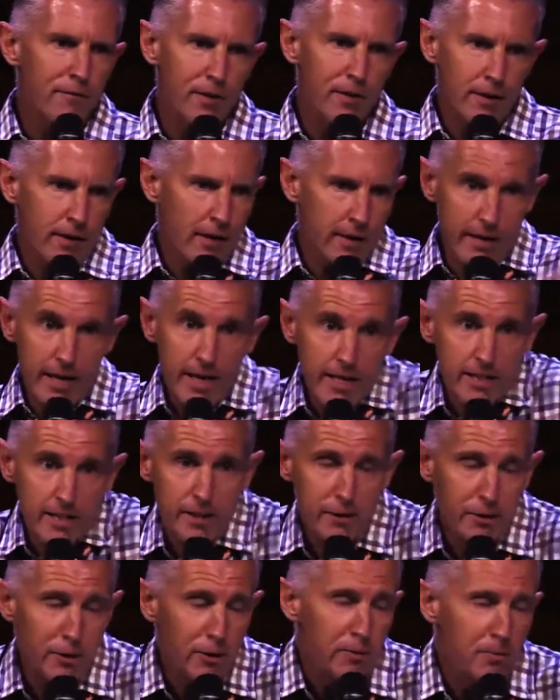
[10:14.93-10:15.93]
And yes,
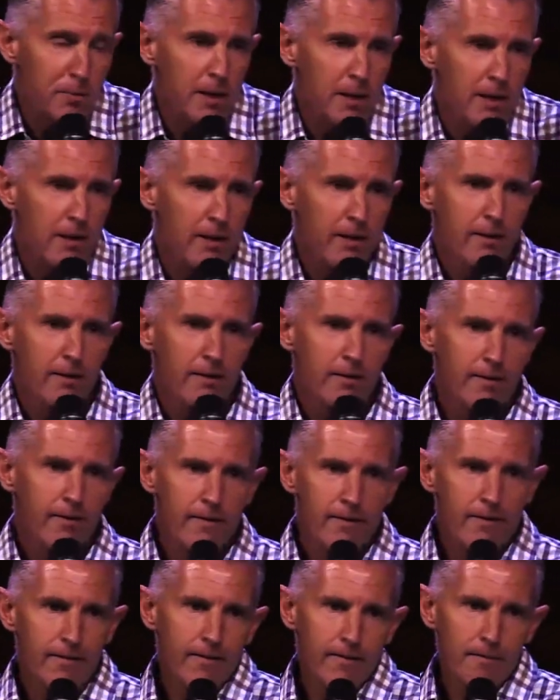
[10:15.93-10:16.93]
it could be.
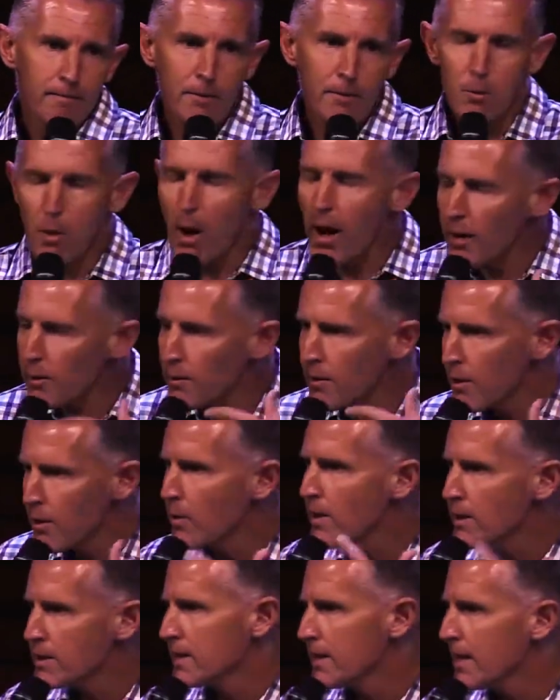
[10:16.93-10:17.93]
But why do we
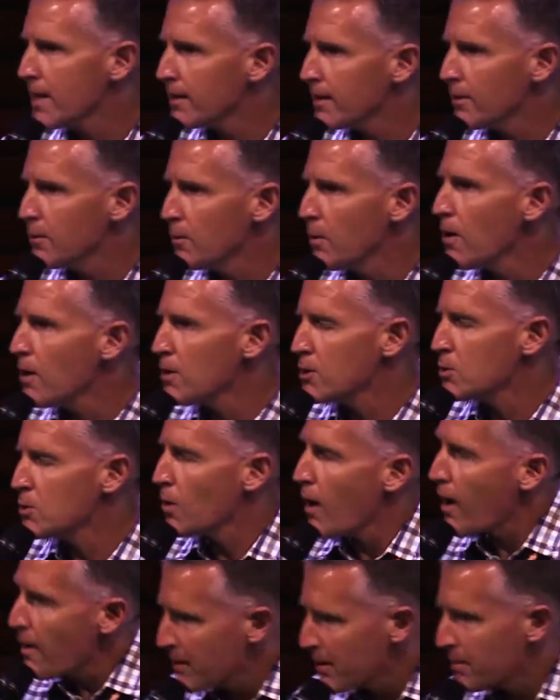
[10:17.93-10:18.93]
always think the worst?
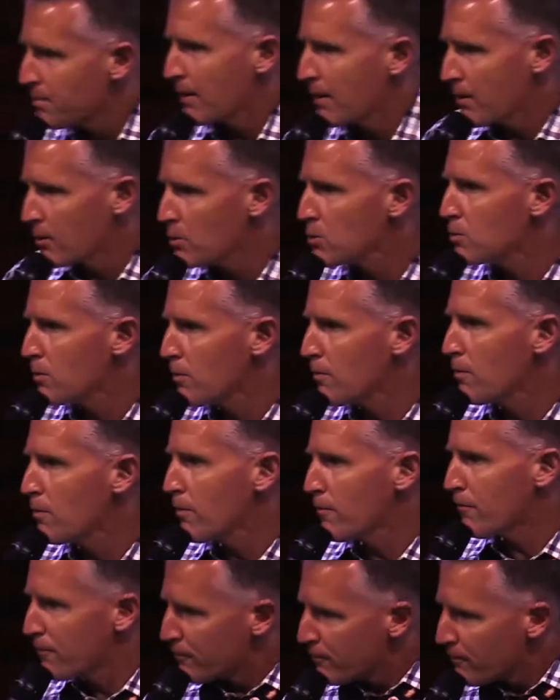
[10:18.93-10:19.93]
Why? Because
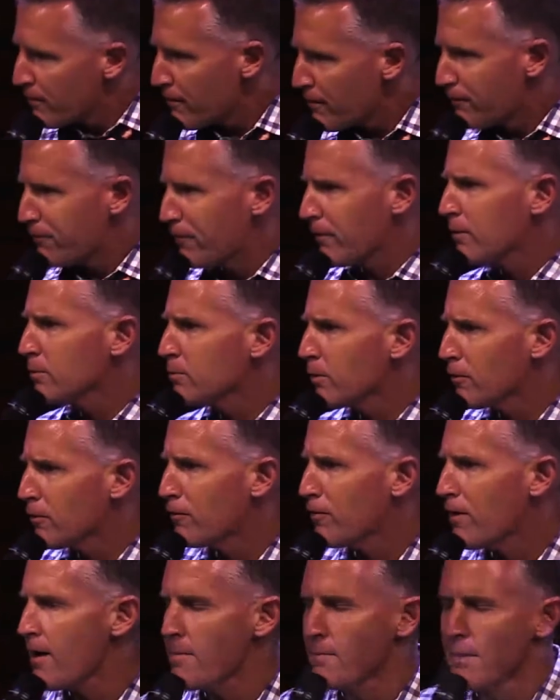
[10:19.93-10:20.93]
we're filled with
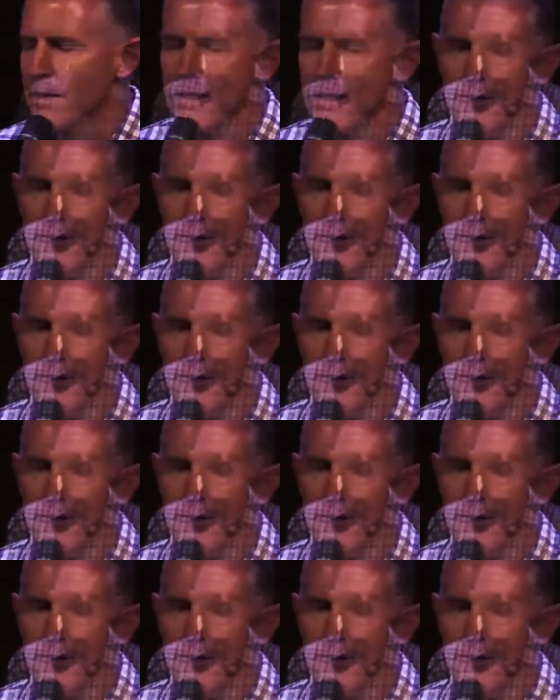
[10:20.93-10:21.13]
fear many